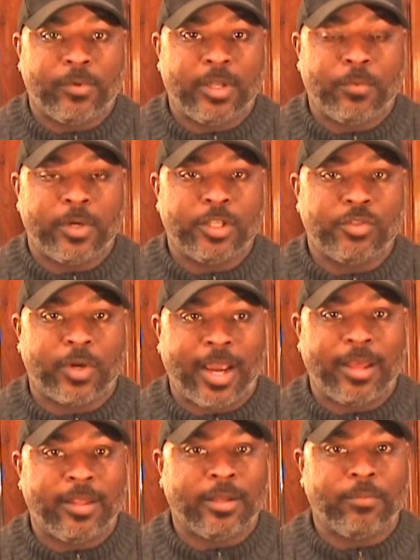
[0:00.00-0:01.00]
really want to
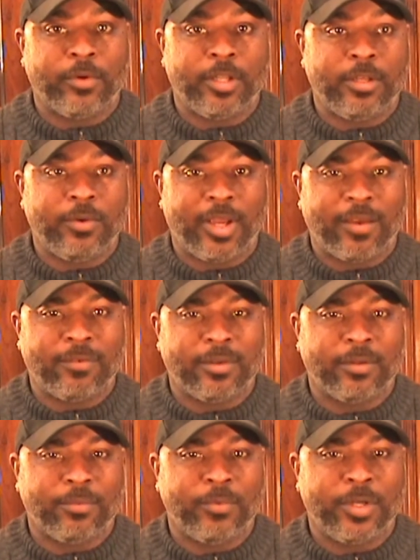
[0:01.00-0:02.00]
try them when you have
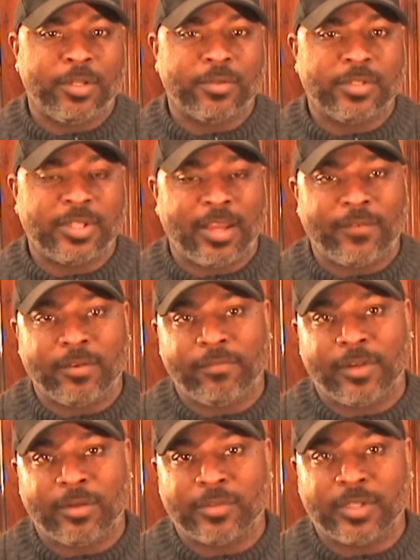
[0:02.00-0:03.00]
a Windows 7
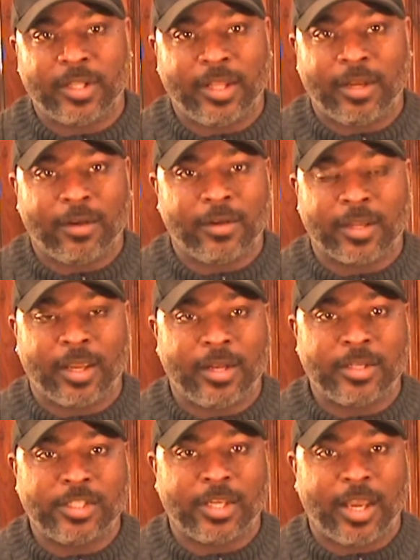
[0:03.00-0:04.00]
phones that they all
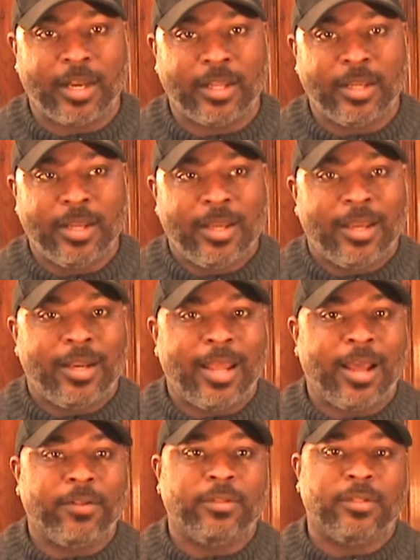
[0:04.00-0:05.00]
kind of shoddy.
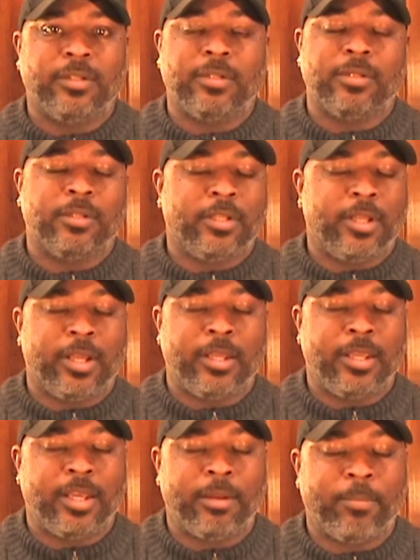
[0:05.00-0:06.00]
Now,
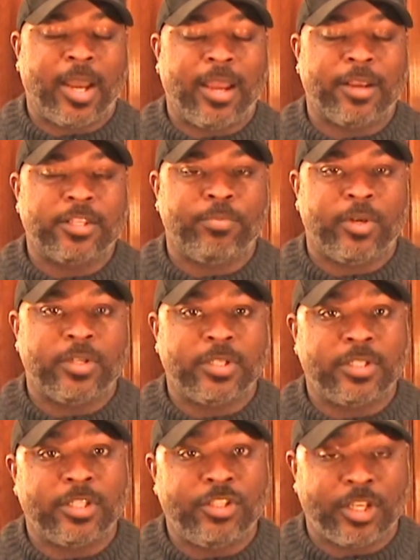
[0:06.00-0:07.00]
again, my
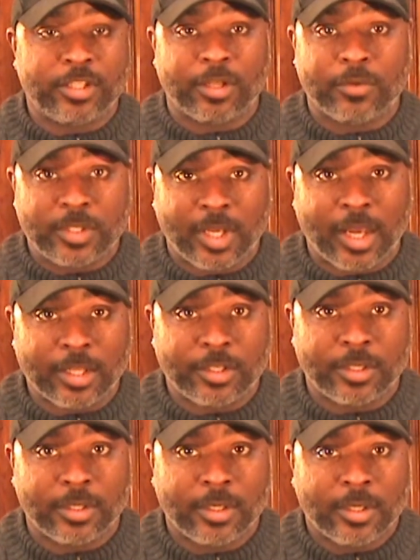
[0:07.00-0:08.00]
experiences is just on
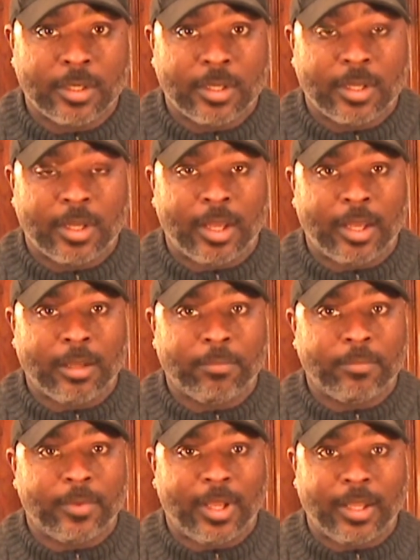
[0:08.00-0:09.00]
touch.
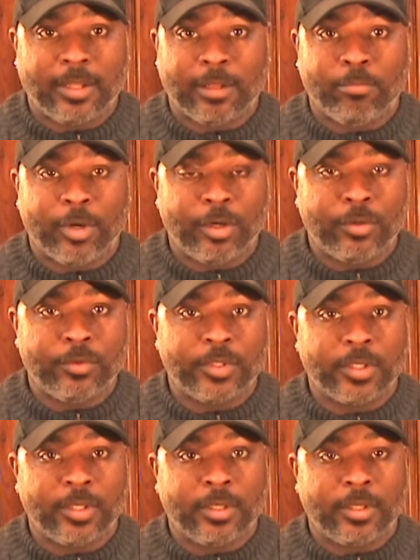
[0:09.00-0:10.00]

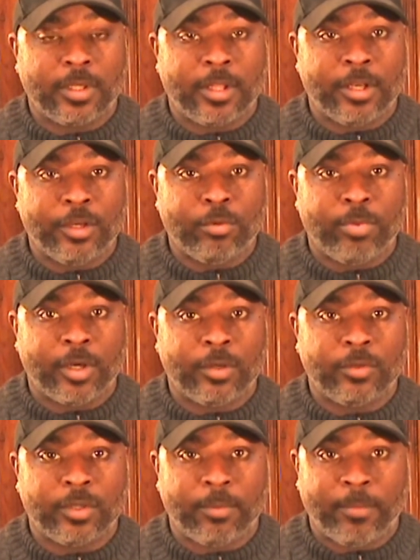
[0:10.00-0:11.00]
The new
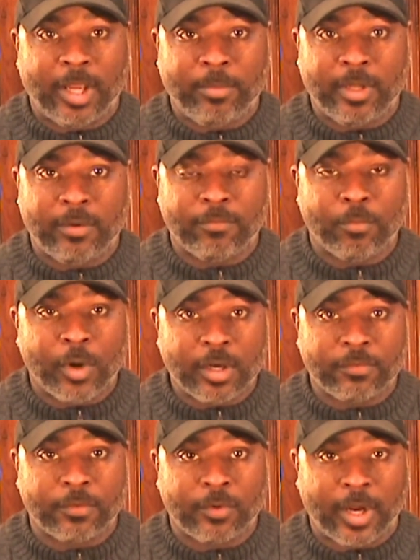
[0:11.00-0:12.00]
Bode may be
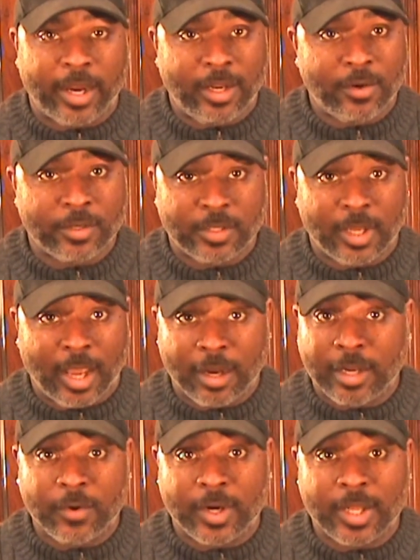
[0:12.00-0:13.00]
wonderful. I hear
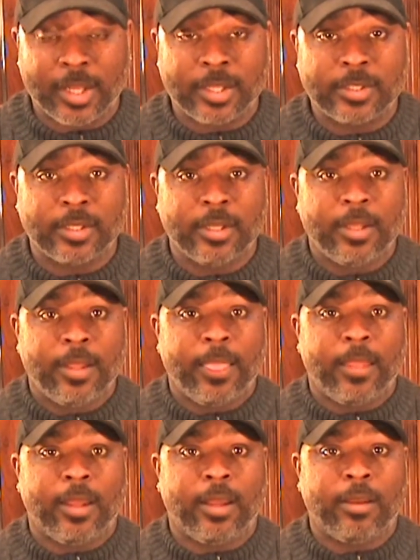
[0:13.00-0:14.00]
it is,
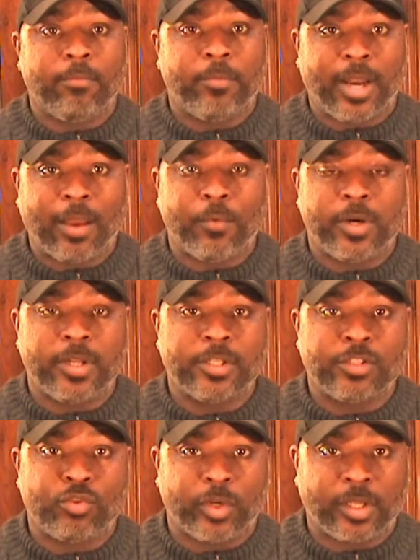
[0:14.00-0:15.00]
but I wanted a
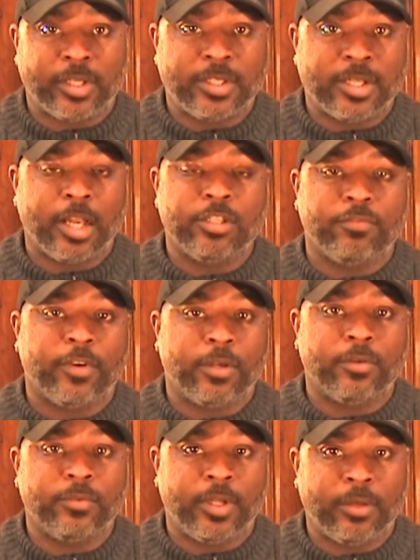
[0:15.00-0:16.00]
strictly touch
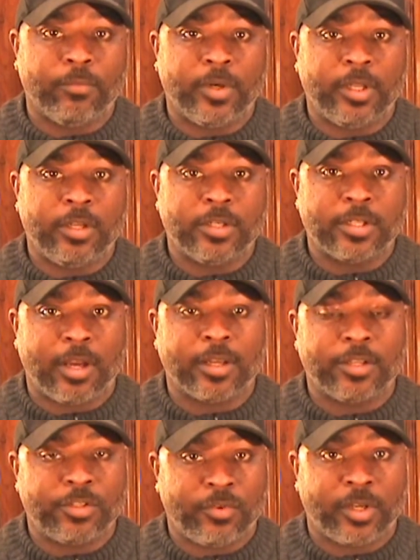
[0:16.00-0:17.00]
phone, and when you're
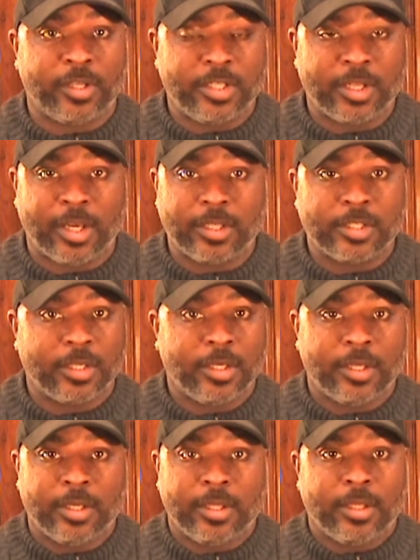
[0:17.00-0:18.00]
talking strictly touch,
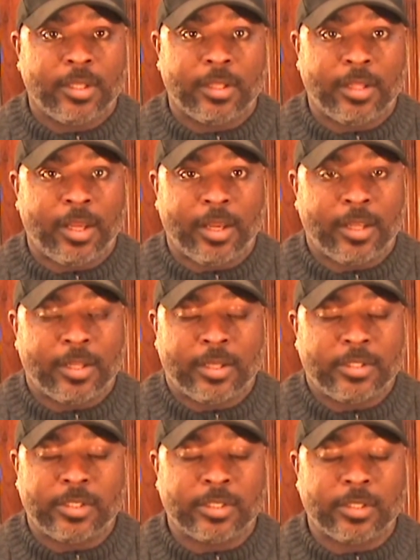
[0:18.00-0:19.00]

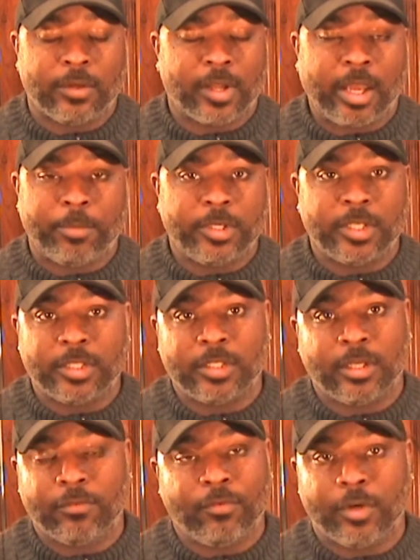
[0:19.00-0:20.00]
it's just no
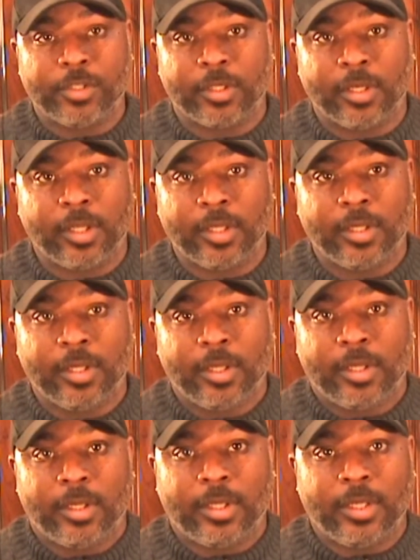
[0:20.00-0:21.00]
competition, unfortunately.
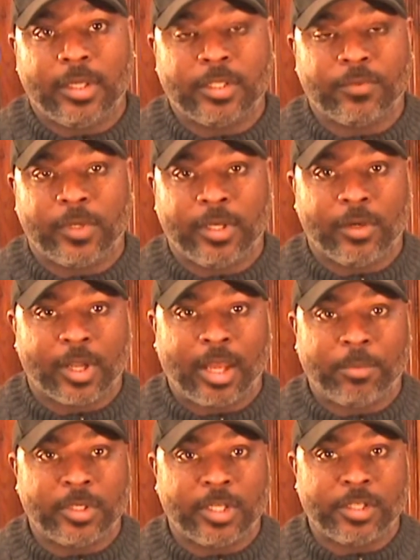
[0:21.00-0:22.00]
It's really no
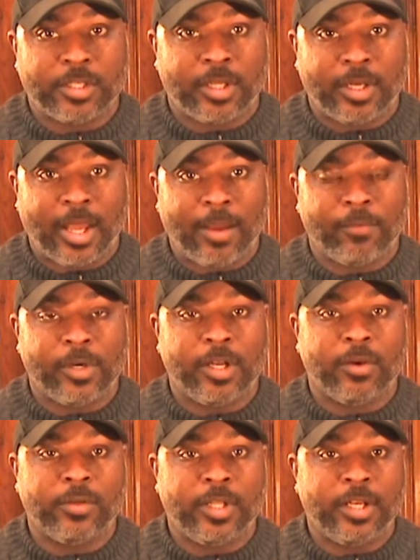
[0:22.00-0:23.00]
competition, and I really
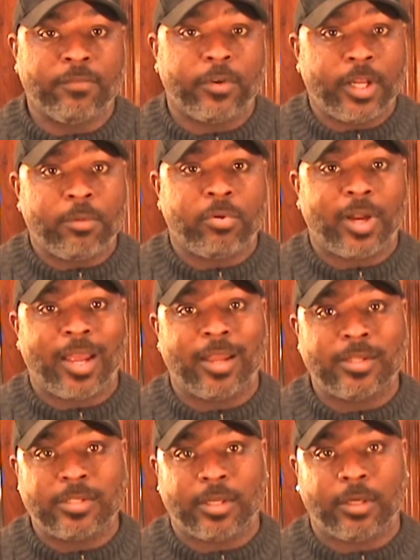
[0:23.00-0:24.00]
don't need it for
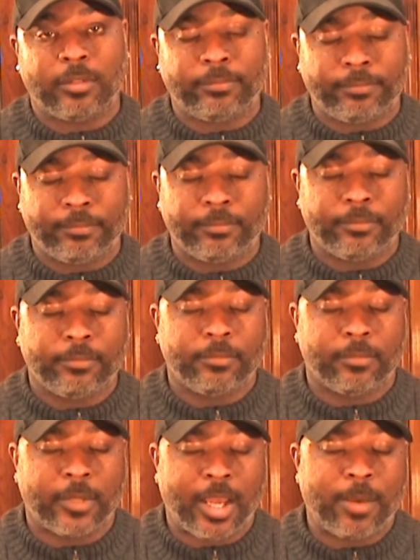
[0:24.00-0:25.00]
enterprise, so
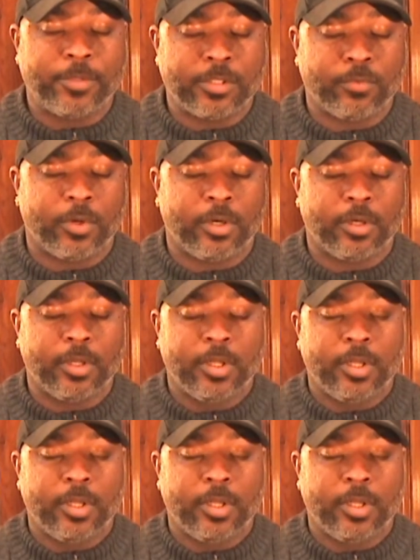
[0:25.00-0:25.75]
my options were